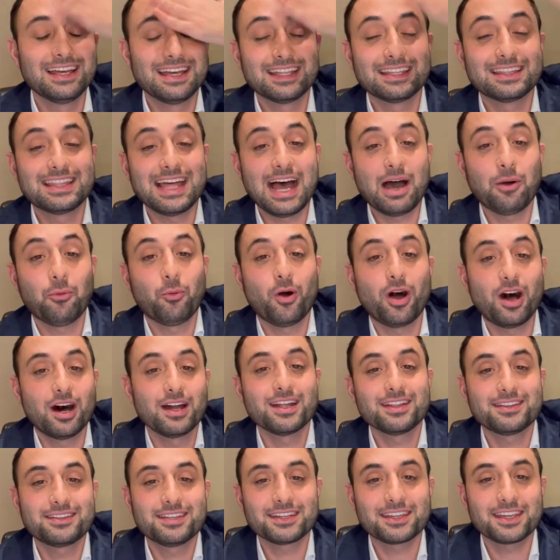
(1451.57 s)
that
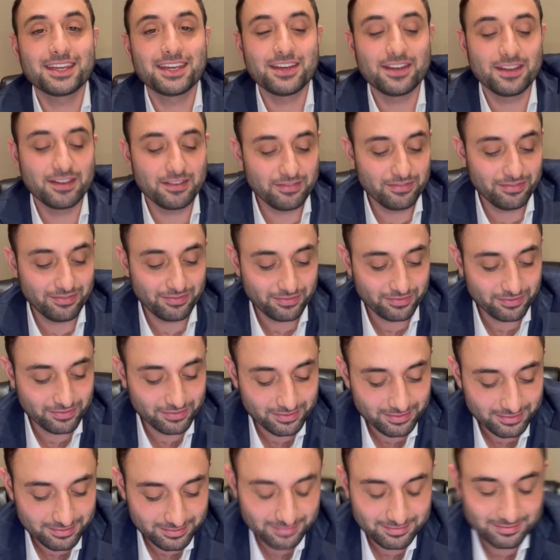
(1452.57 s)
wanted to give,
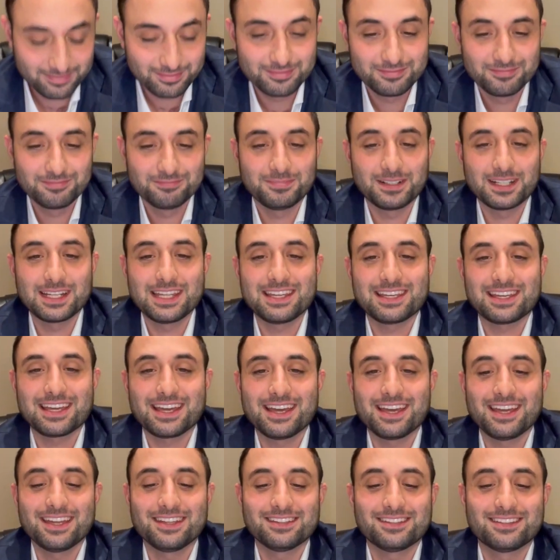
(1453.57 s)
but he
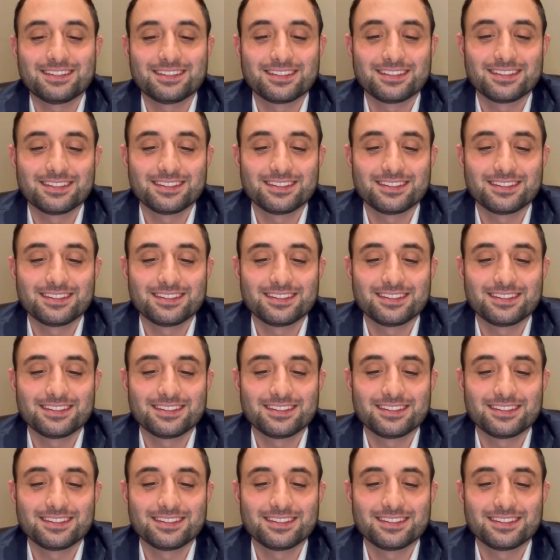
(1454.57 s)
can't.